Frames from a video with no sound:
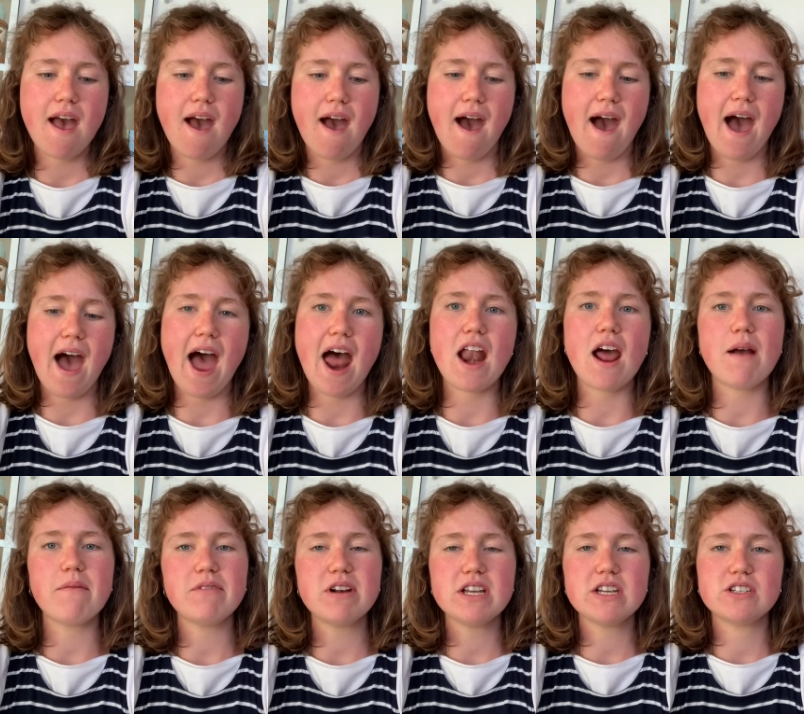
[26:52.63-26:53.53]
And
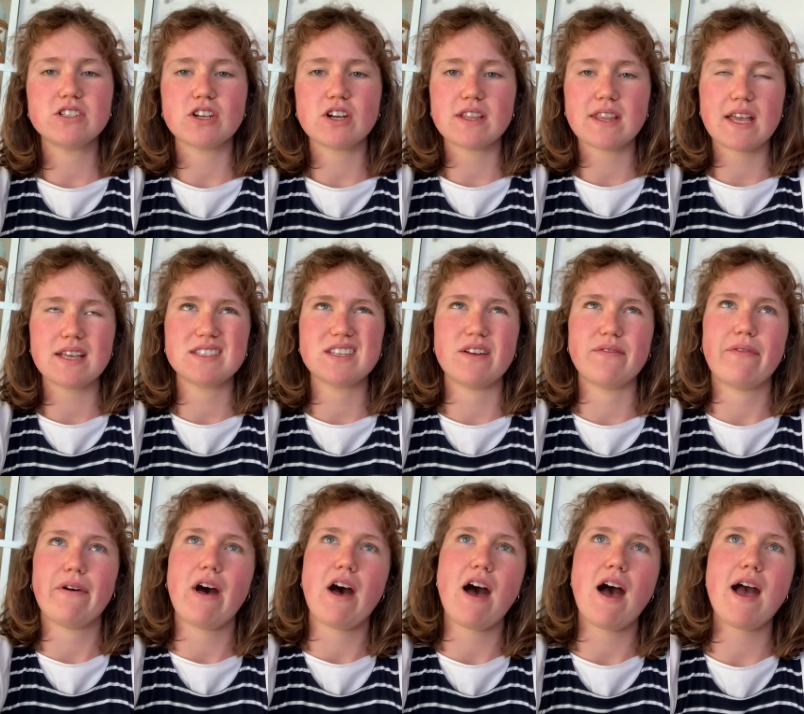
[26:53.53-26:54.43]
I'm really enjoying that so
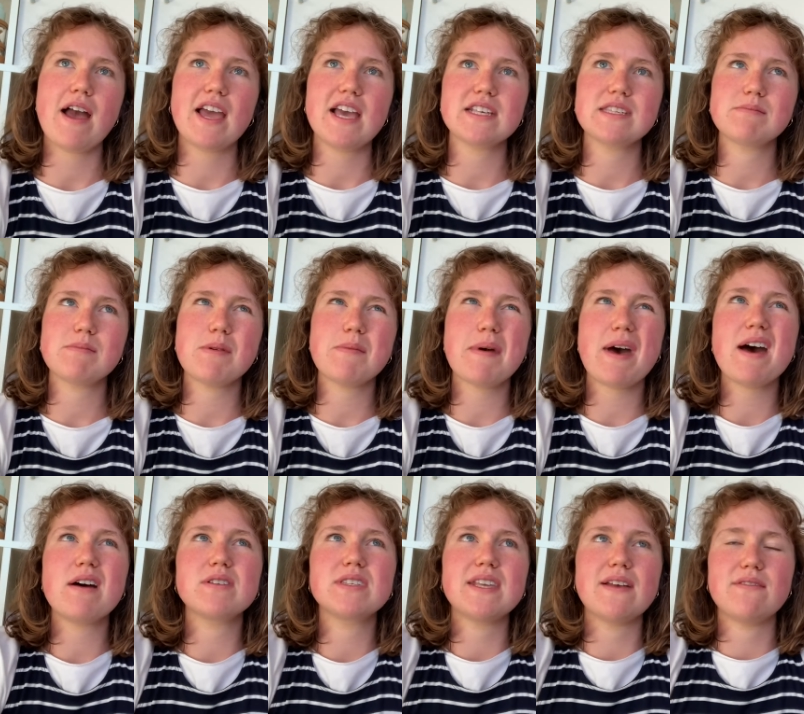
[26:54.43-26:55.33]
far. I guess I'm
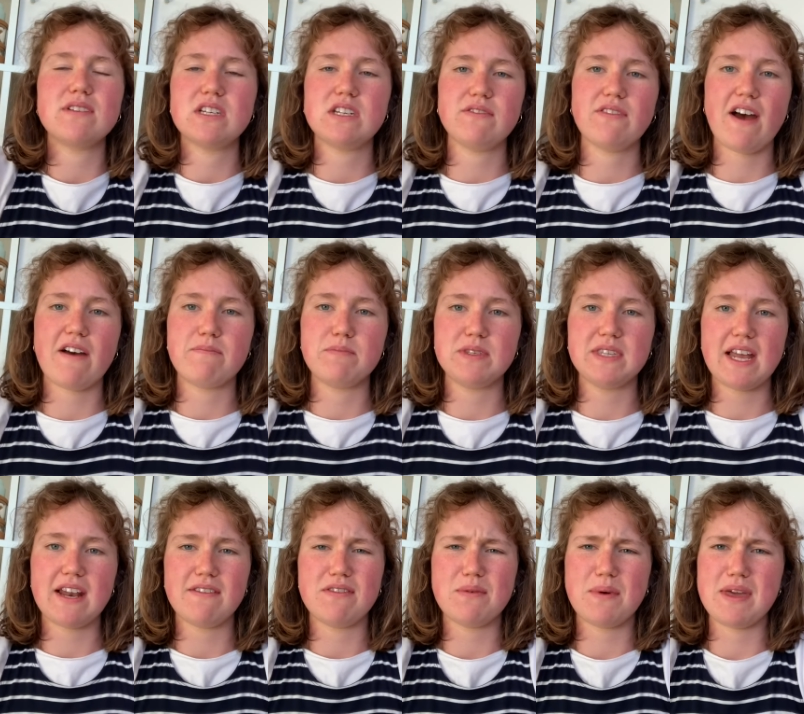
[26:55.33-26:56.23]
about
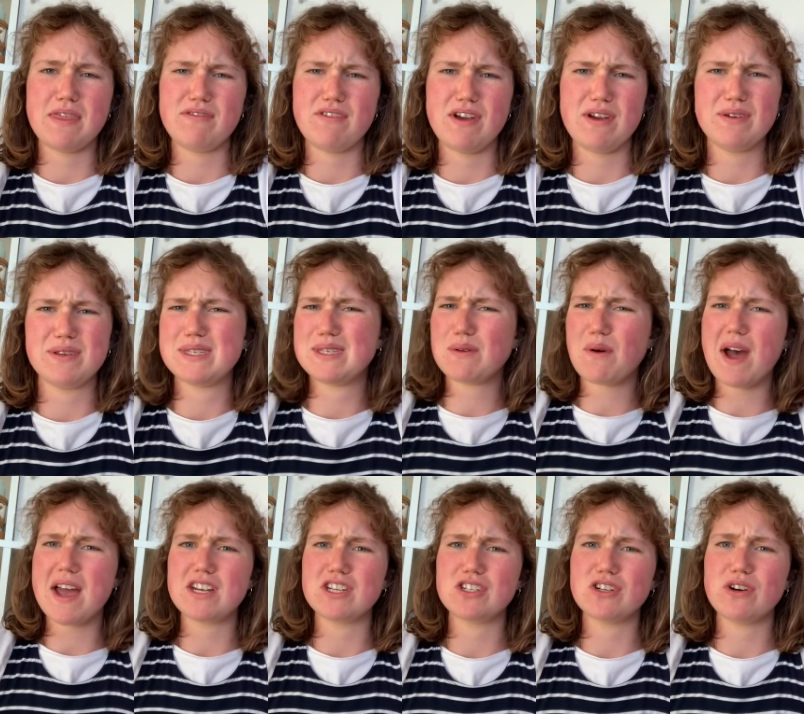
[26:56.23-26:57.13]
75% of the way through because it's
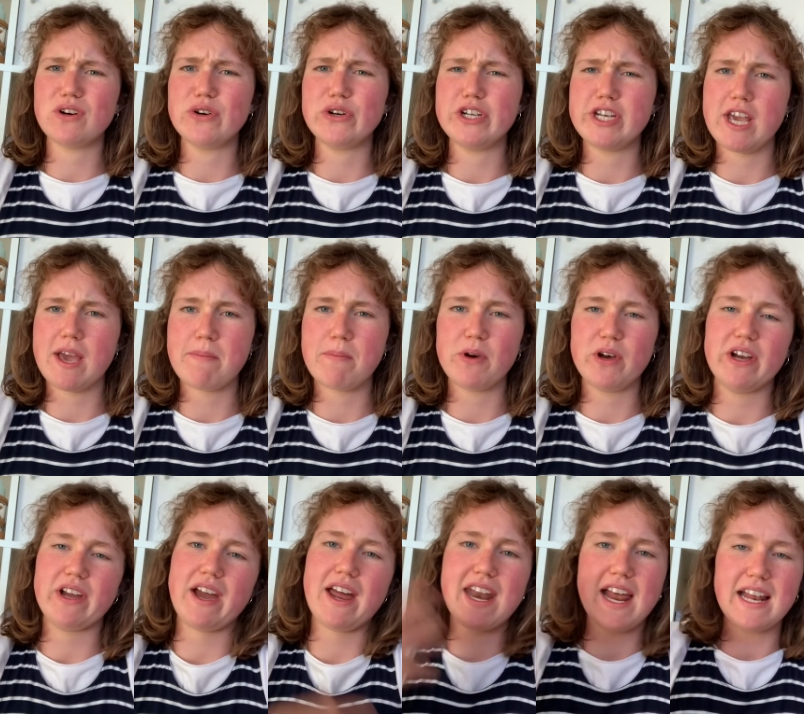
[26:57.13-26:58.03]
quite a short
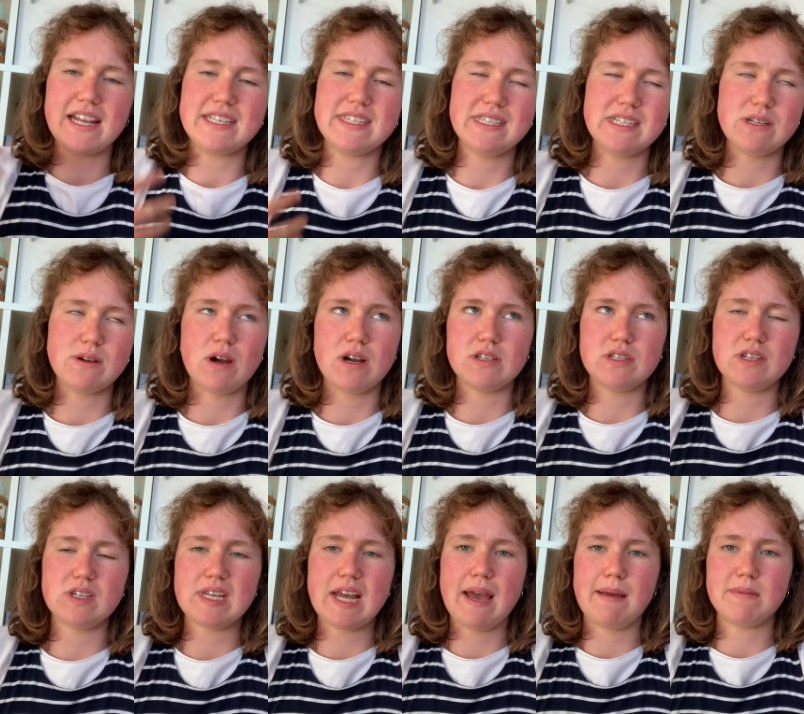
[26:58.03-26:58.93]
audiobook and I listen to it on
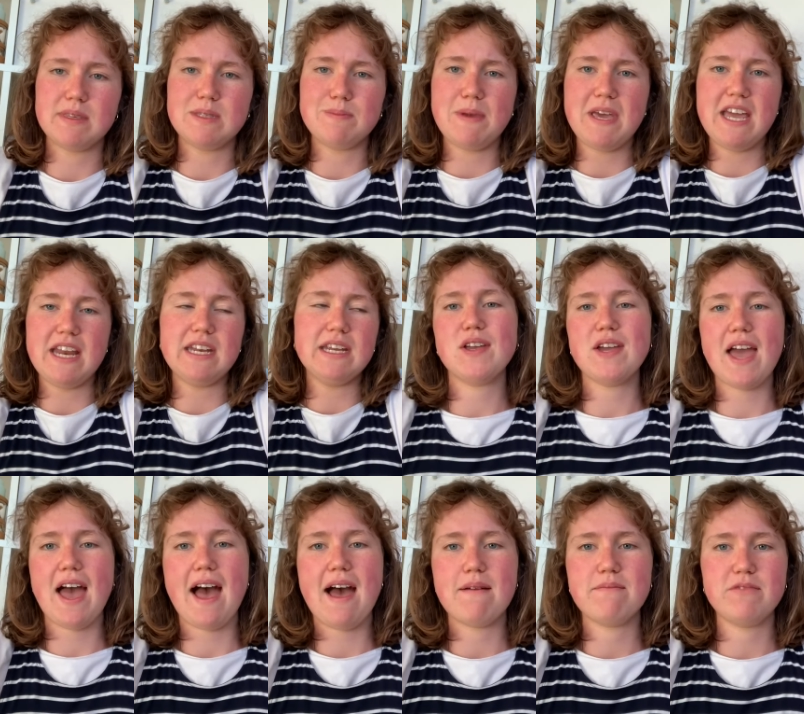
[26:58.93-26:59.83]
2x speed. But
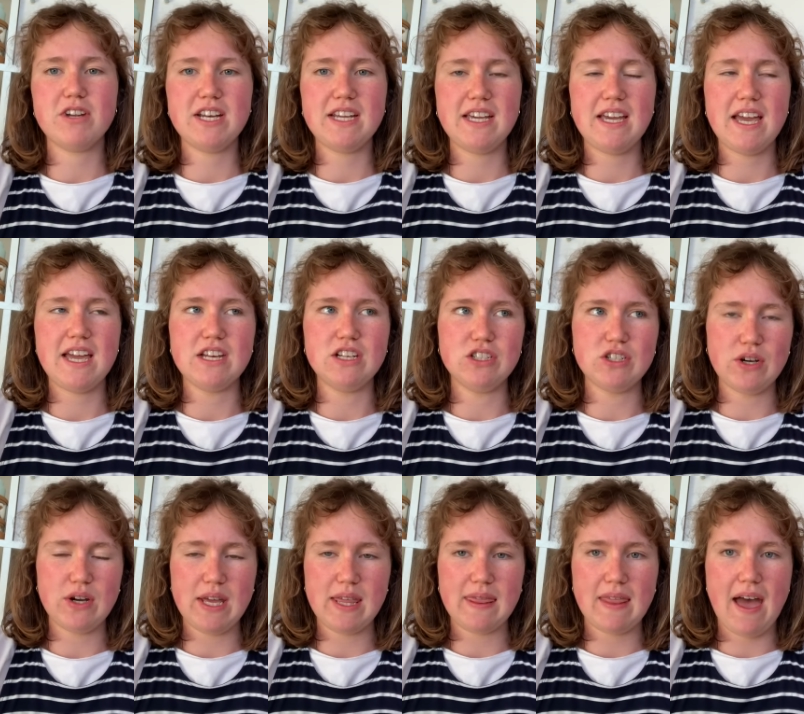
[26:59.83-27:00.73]
yeah, I'm really
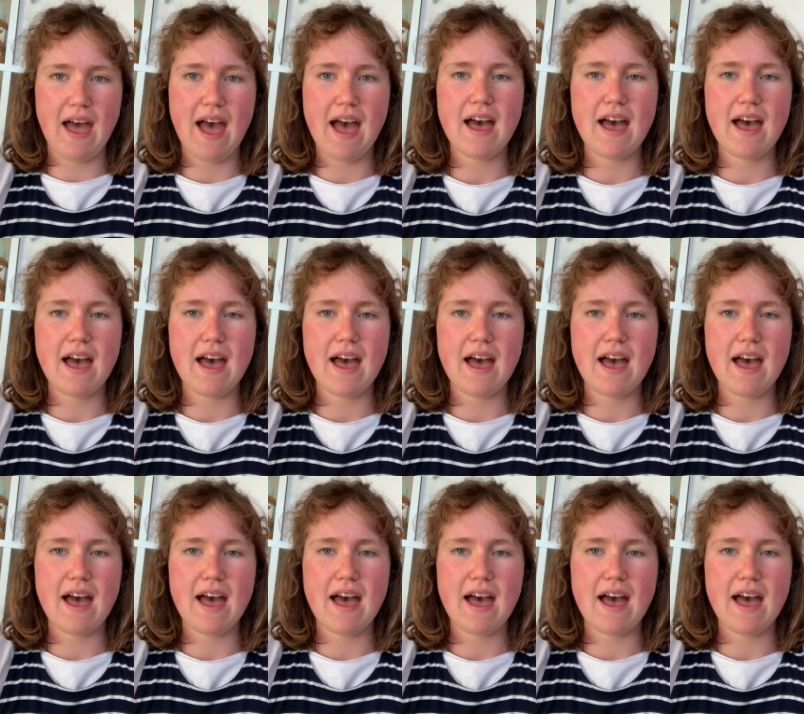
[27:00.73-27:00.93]
enjoying that.